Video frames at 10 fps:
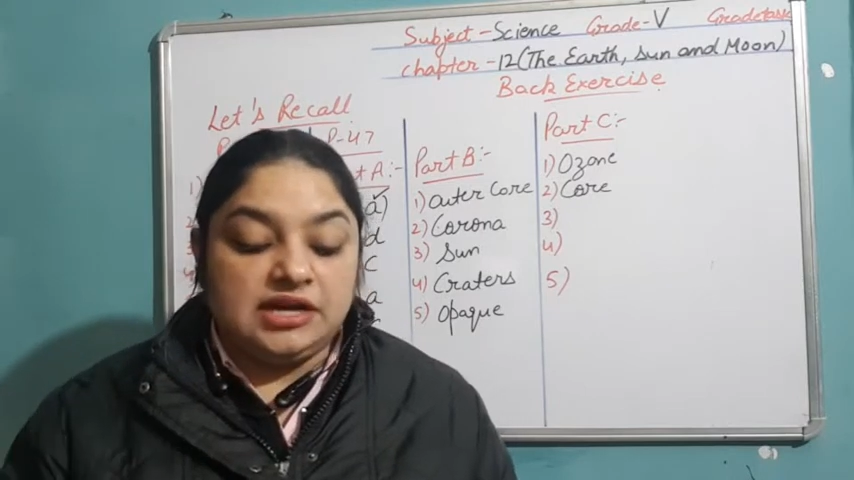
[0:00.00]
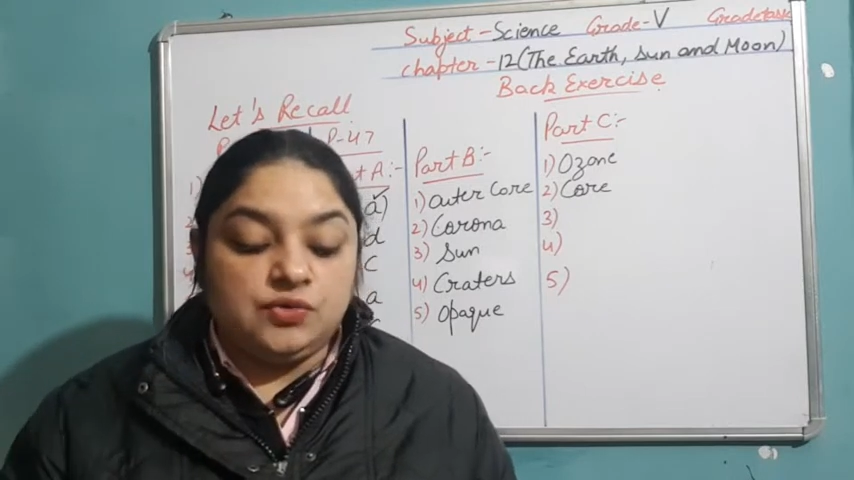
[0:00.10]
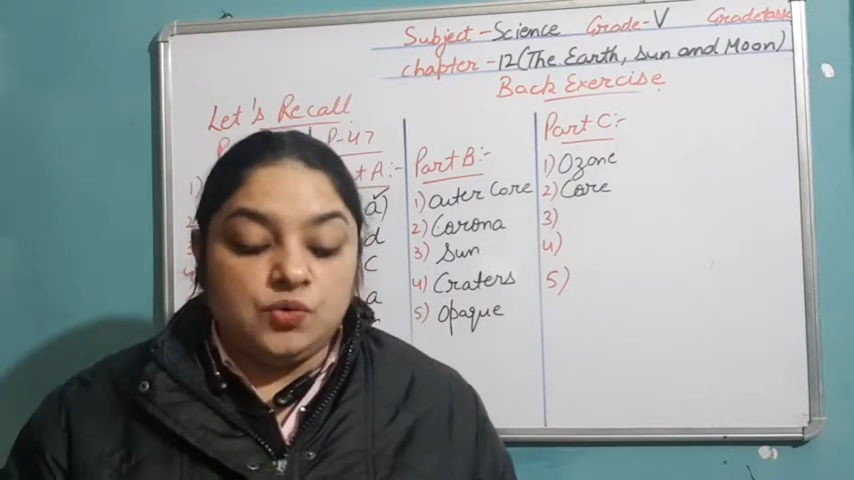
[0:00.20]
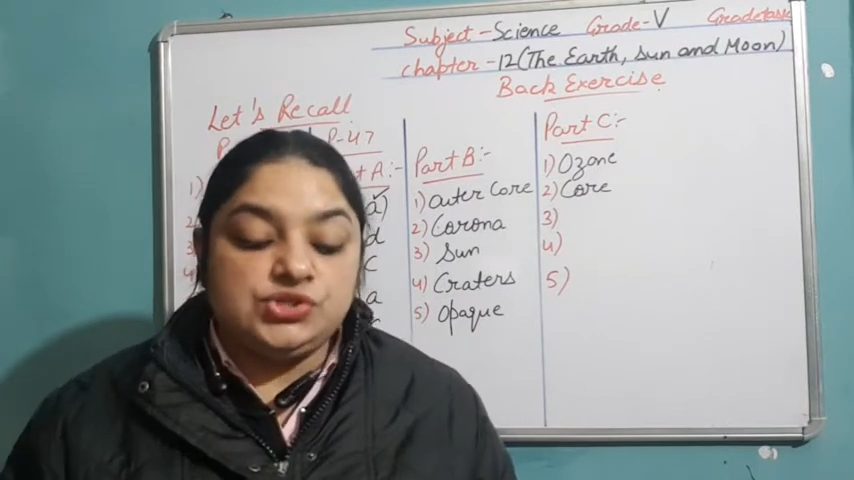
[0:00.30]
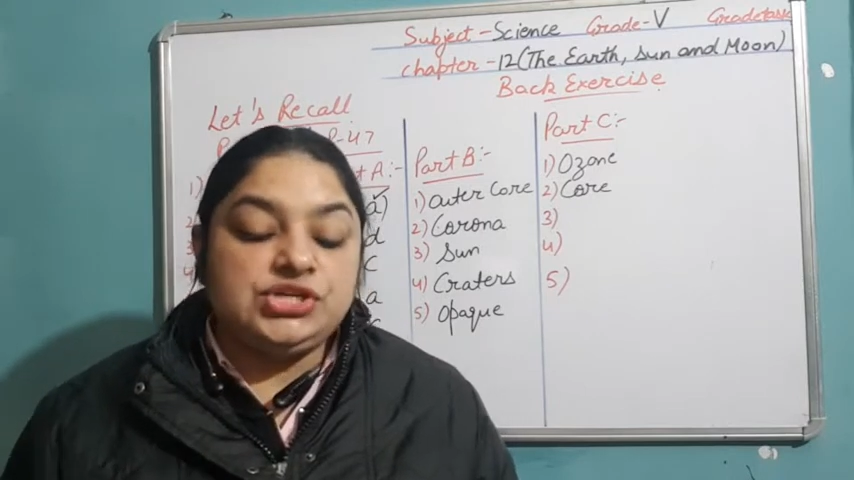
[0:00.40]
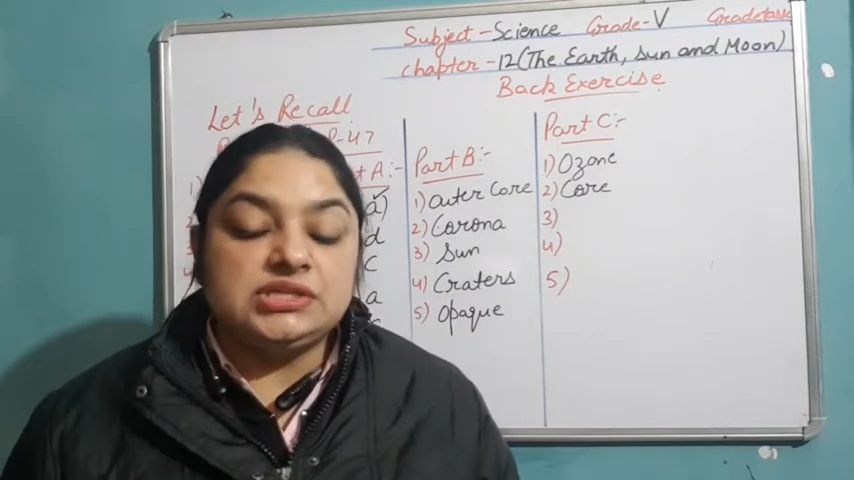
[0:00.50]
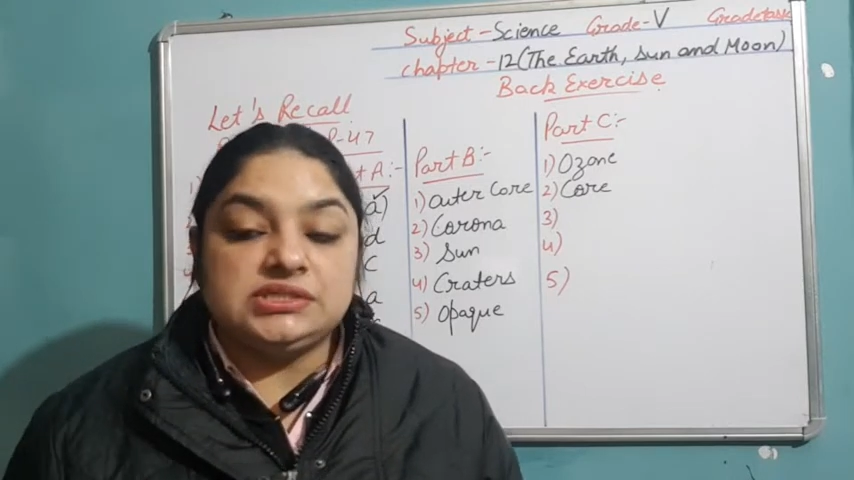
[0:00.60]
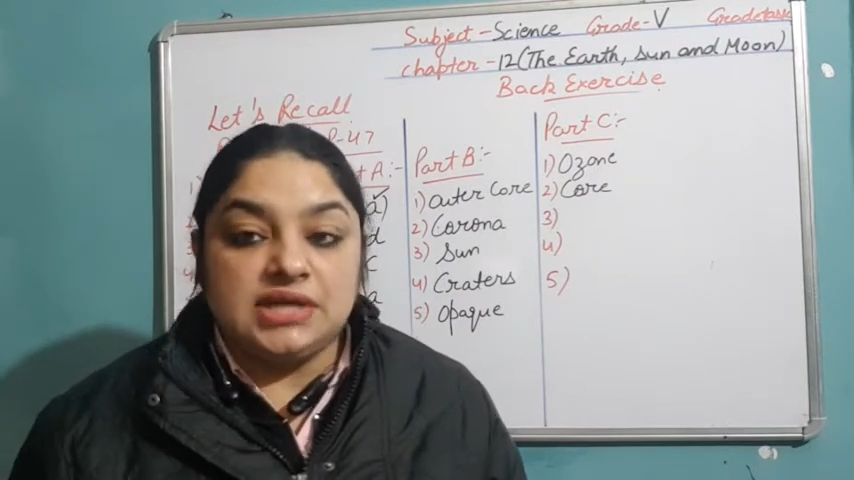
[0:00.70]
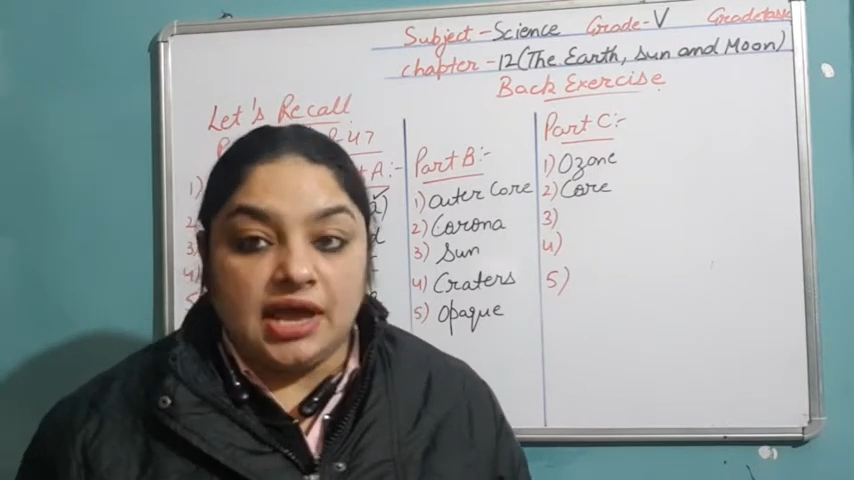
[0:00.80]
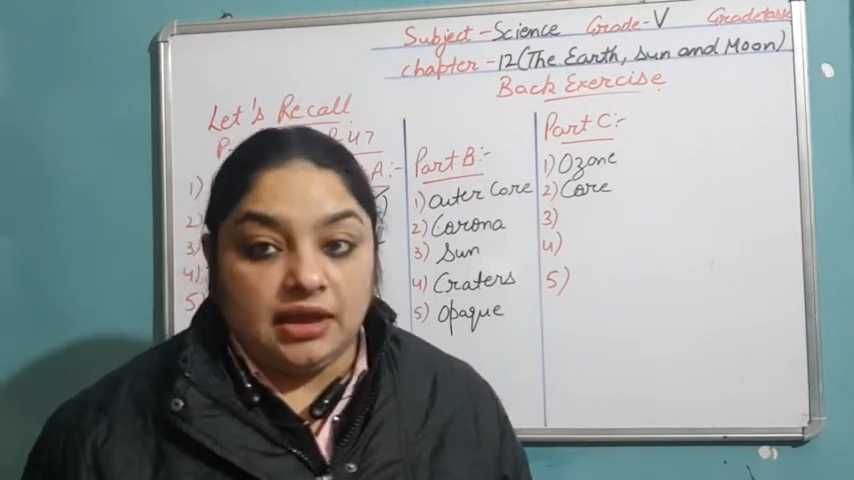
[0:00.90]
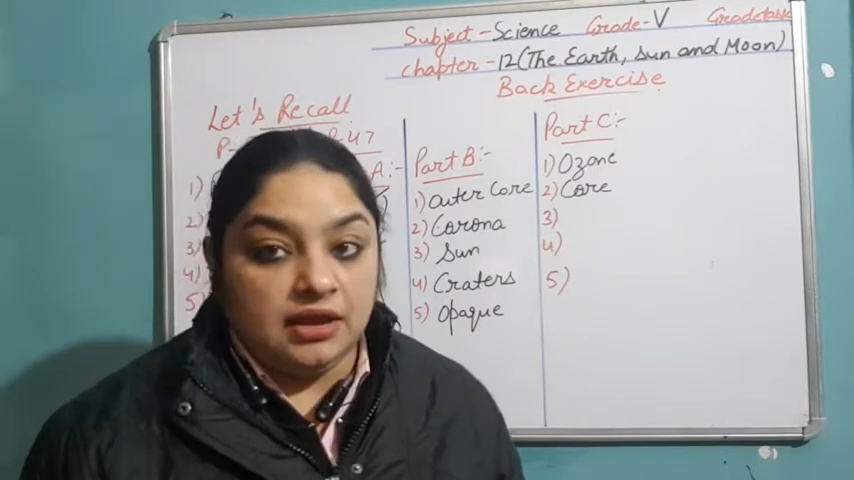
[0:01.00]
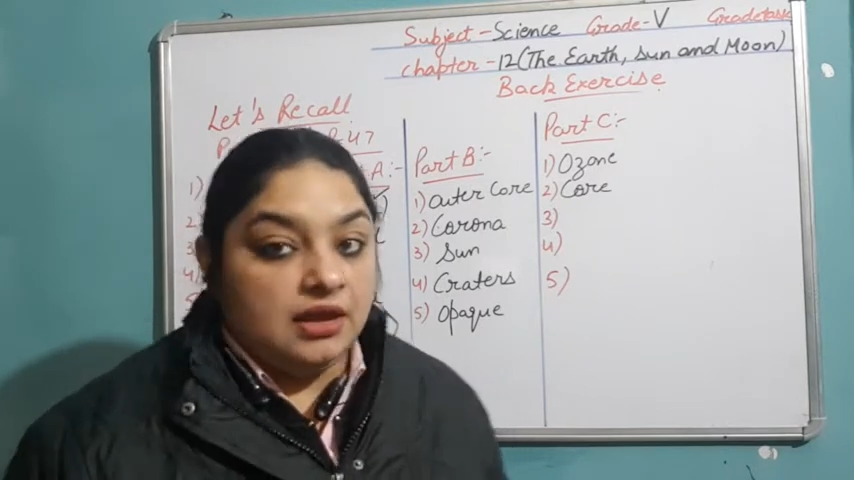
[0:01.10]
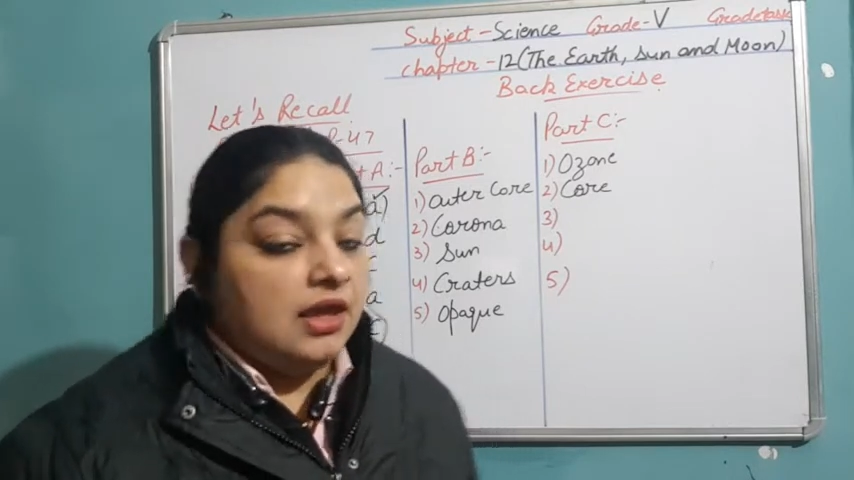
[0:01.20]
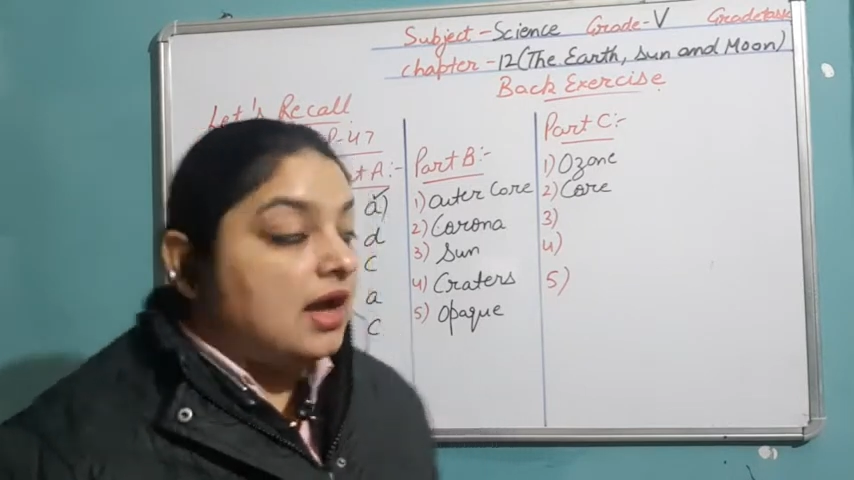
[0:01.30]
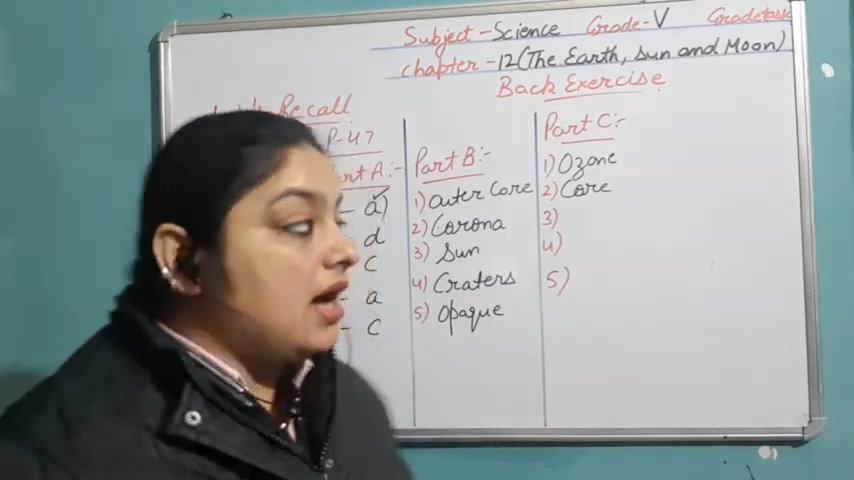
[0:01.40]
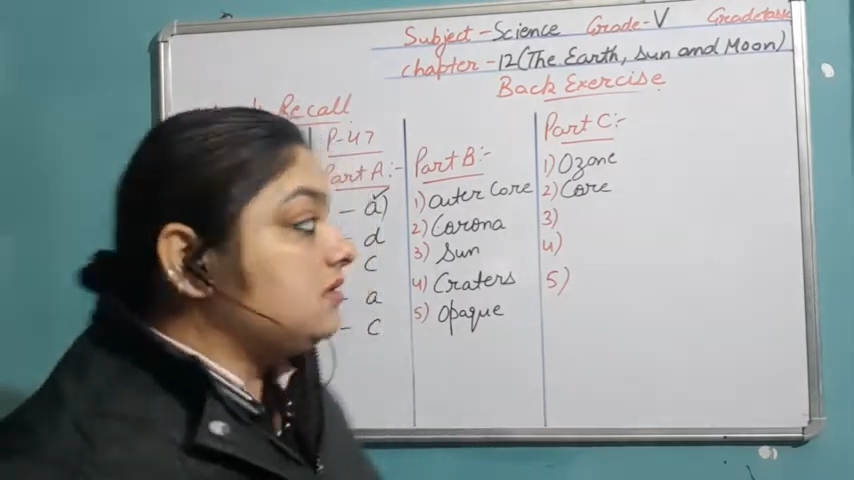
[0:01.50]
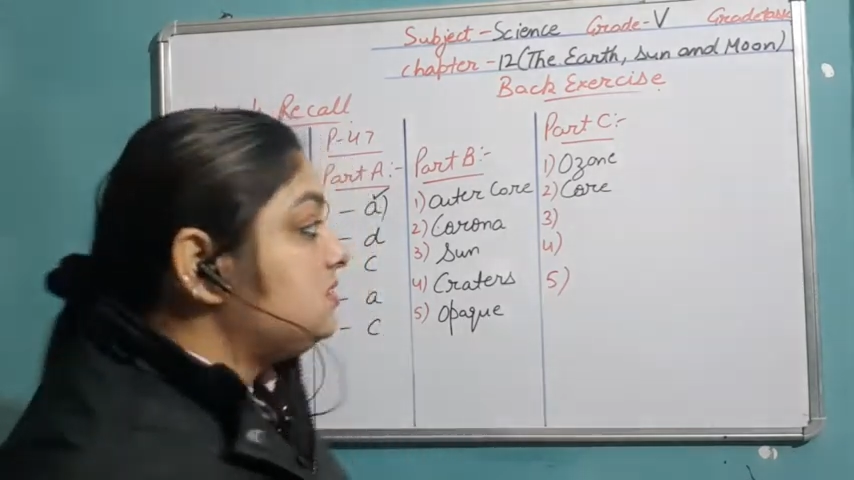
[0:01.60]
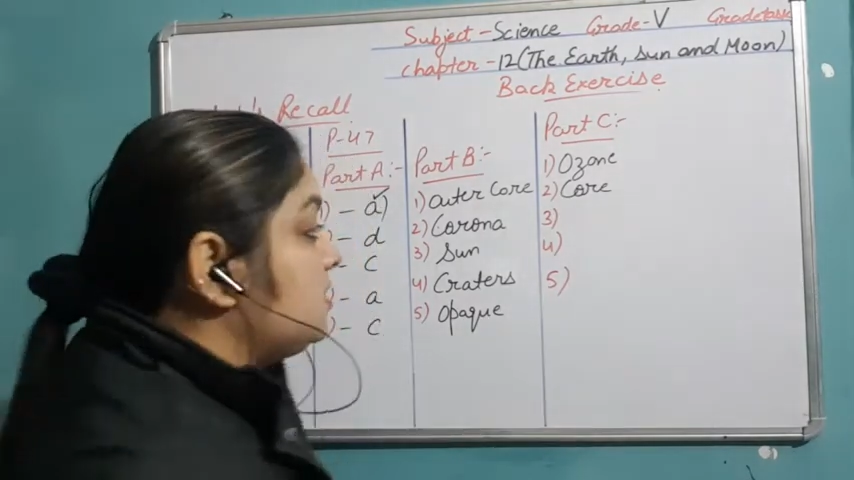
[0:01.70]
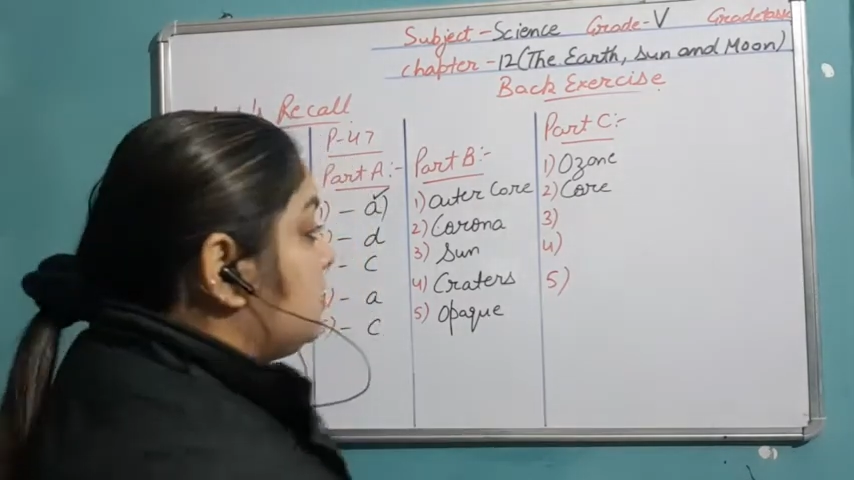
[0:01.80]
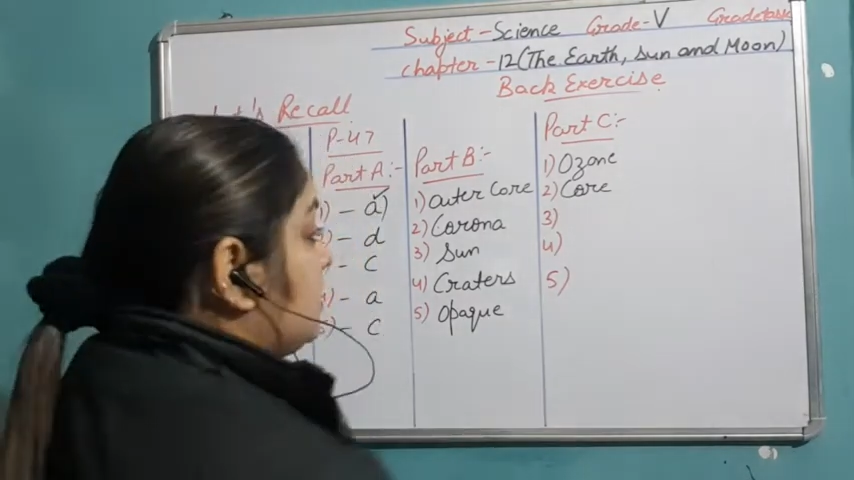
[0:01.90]
oceans lie.
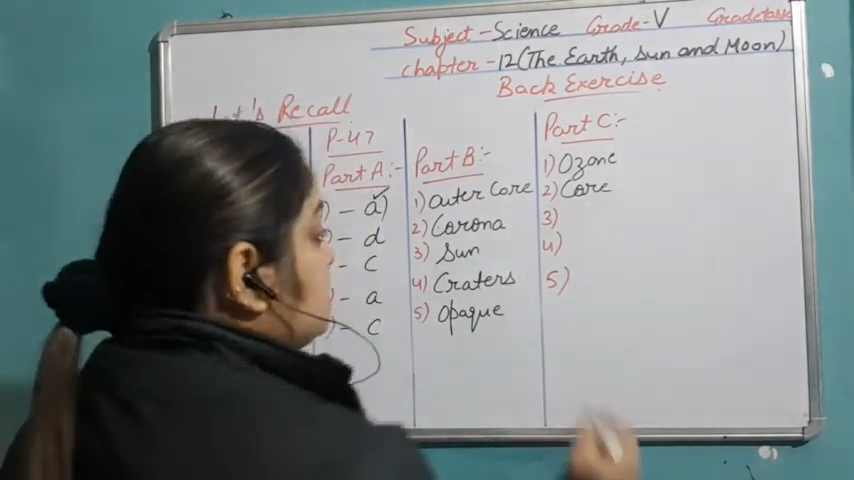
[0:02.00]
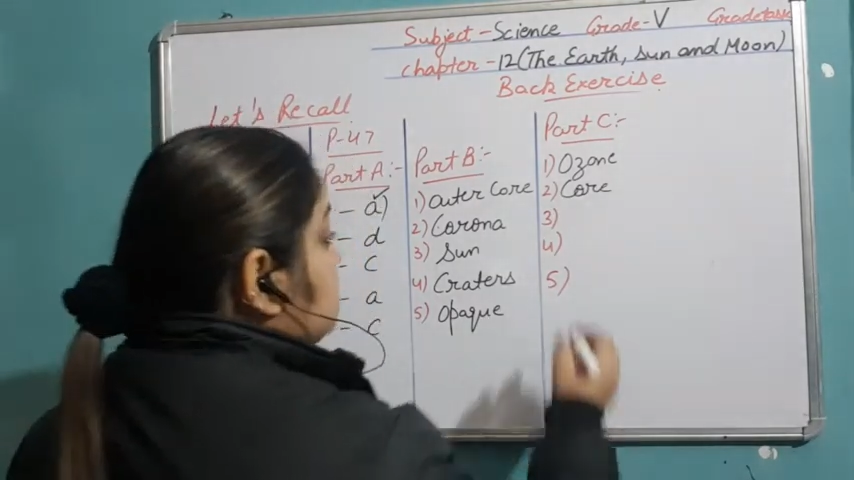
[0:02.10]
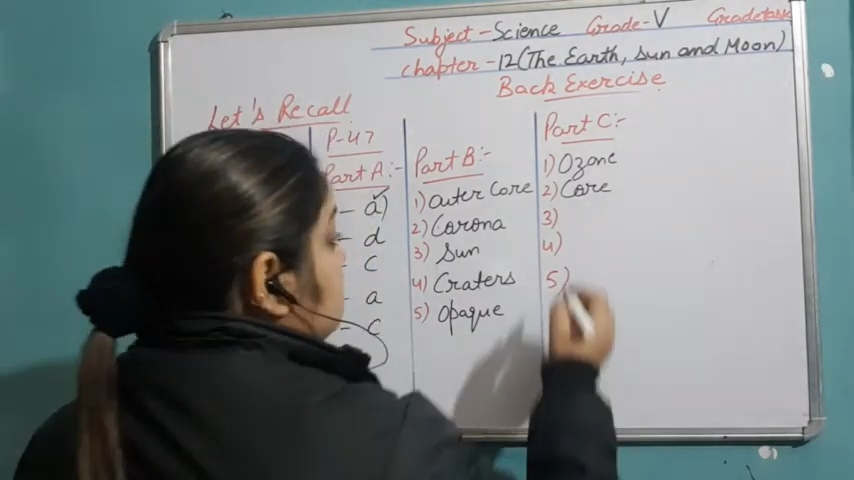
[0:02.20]
Answer is